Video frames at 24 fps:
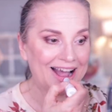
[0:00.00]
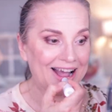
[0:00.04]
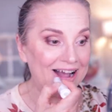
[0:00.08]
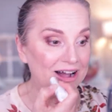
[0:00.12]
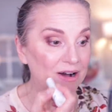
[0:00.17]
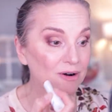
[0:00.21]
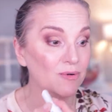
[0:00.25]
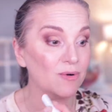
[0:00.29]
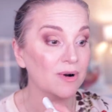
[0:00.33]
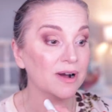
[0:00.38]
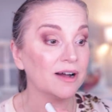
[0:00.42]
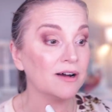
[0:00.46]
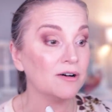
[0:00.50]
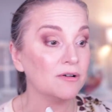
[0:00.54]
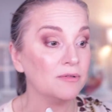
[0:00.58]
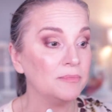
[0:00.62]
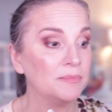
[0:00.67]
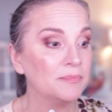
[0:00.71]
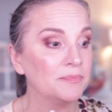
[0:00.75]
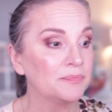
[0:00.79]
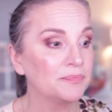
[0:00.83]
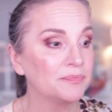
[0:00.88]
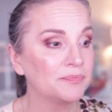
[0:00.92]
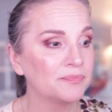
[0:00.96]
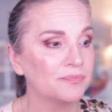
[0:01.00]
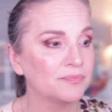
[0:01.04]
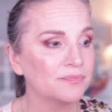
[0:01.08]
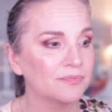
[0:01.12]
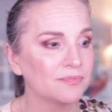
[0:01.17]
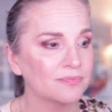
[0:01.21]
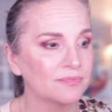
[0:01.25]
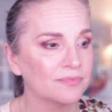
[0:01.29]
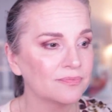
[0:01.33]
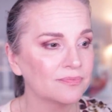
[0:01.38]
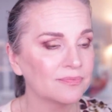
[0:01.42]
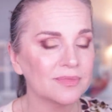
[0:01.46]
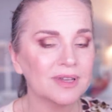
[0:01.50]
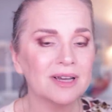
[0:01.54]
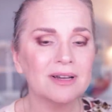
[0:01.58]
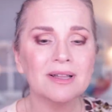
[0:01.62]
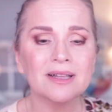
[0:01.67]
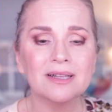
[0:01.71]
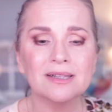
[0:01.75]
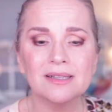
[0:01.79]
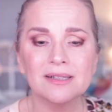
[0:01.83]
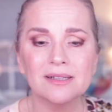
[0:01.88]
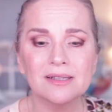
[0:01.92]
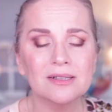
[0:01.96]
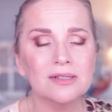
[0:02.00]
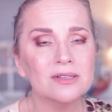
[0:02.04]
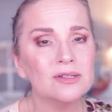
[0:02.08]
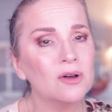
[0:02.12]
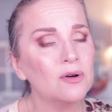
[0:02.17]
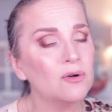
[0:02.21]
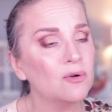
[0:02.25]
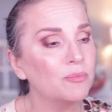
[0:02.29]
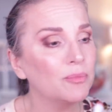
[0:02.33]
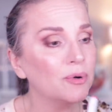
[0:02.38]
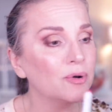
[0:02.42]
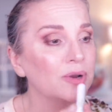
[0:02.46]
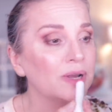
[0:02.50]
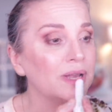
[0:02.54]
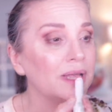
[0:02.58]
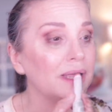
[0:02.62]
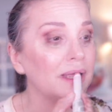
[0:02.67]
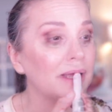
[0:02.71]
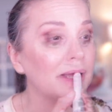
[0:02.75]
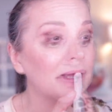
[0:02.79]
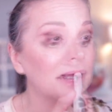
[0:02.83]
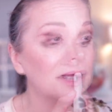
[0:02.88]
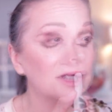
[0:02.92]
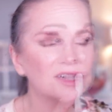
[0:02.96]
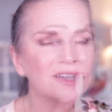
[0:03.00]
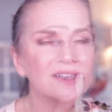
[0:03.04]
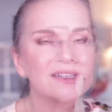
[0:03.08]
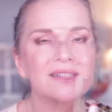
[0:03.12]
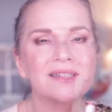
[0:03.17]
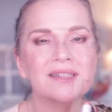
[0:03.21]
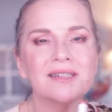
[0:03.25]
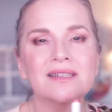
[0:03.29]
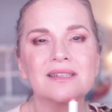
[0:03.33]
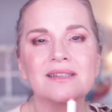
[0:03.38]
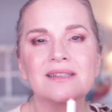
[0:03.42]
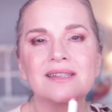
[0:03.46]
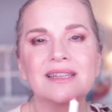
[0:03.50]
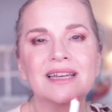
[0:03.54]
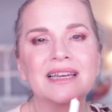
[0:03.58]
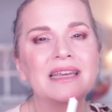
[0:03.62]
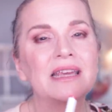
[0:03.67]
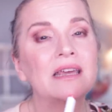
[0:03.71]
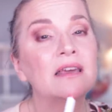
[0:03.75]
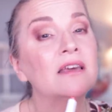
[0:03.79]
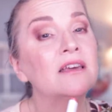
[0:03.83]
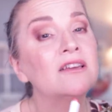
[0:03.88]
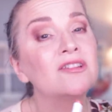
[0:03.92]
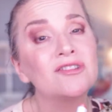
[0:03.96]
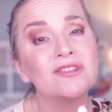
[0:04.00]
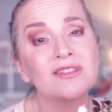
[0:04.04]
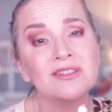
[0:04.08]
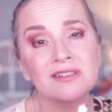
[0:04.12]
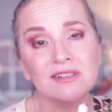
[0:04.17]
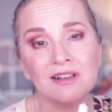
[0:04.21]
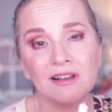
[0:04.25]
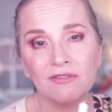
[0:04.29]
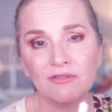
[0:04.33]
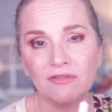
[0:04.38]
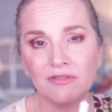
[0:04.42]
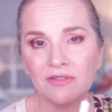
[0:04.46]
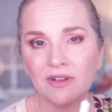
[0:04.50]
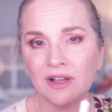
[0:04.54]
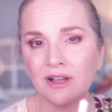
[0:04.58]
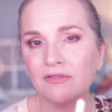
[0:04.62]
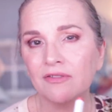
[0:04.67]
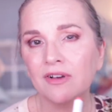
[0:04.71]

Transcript: Oh, wow. That's so pretty. Just the kiss of,